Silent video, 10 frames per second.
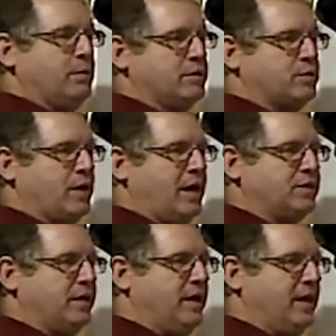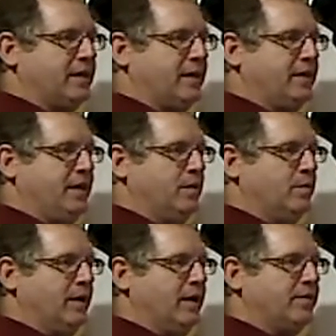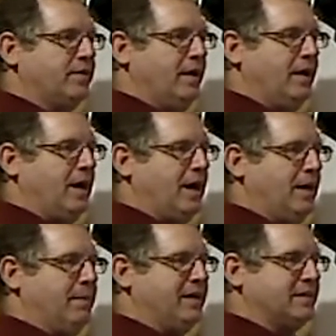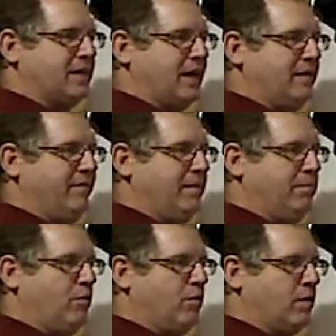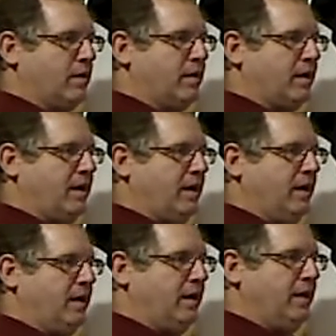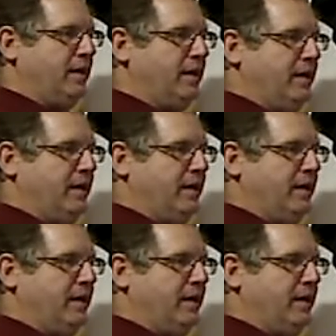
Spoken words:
which we're actually not going to deal with, but it's kind of an important ion.